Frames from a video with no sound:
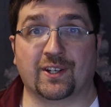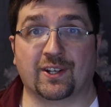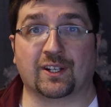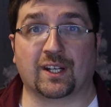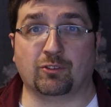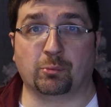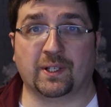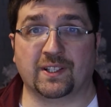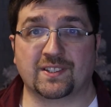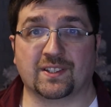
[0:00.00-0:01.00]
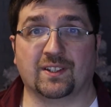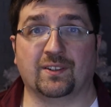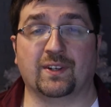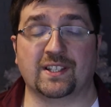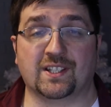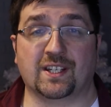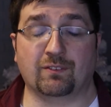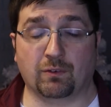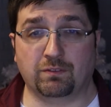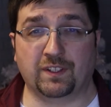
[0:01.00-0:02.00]
out here in a couple months, Resident
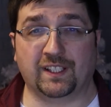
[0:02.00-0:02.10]
Evil